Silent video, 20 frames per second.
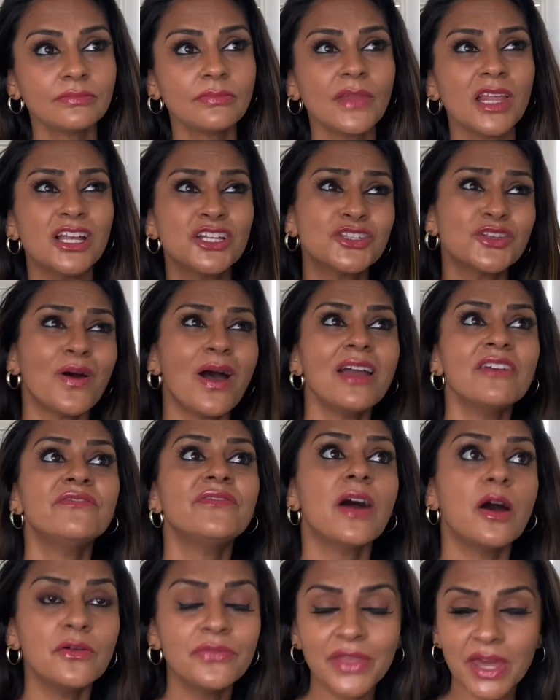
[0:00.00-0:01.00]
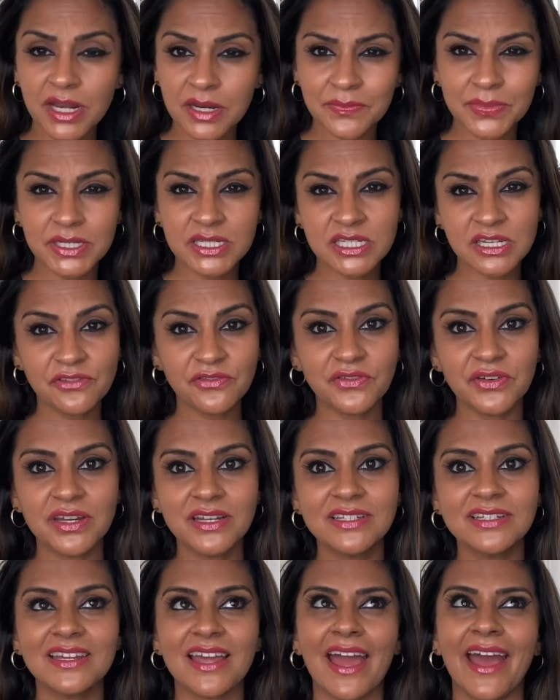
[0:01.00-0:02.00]
So I found that a bit
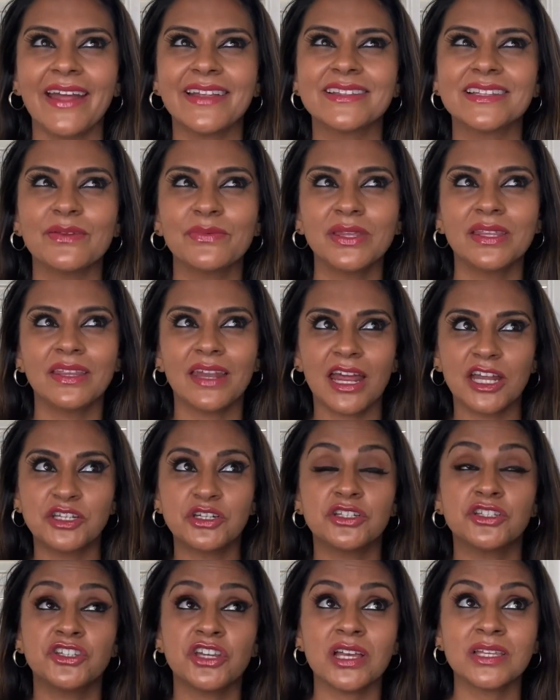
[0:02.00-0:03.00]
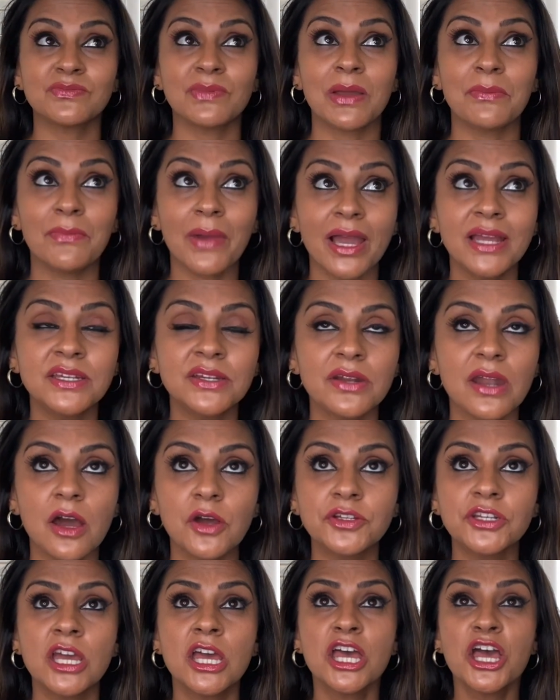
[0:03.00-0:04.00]
different and something that I had to adjust my mind around.